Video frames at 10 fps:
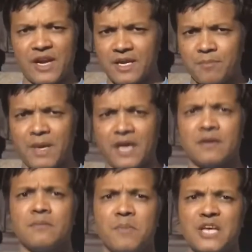Running my
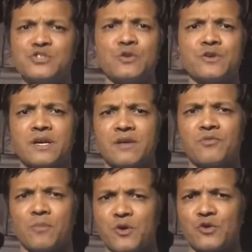bachelor degree
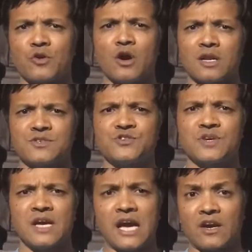from York
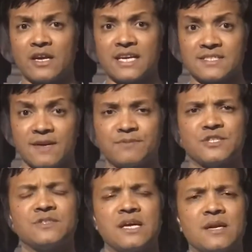College, I got
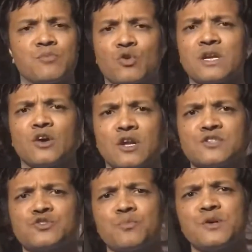accepted at Brooklyn
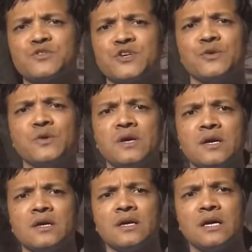College to pursue
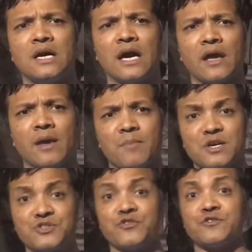uh, a
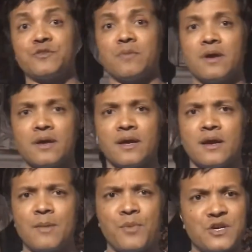master
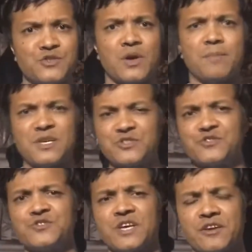pursue a
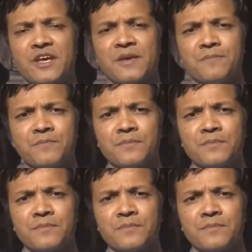master's degree